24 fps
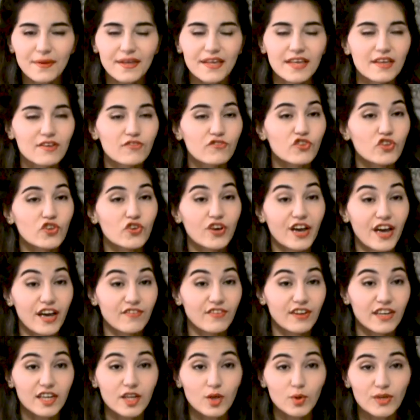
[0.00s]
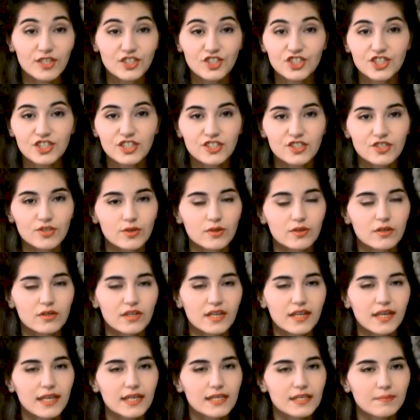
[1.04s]
If you have any questions or you
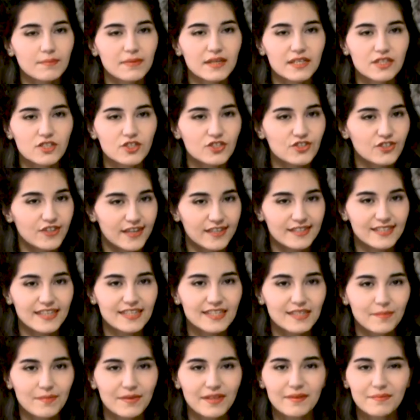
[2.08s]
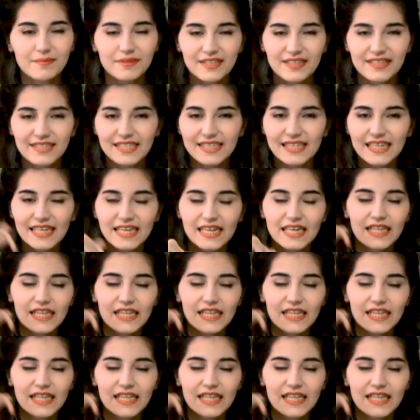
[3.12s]
need me to translate something, please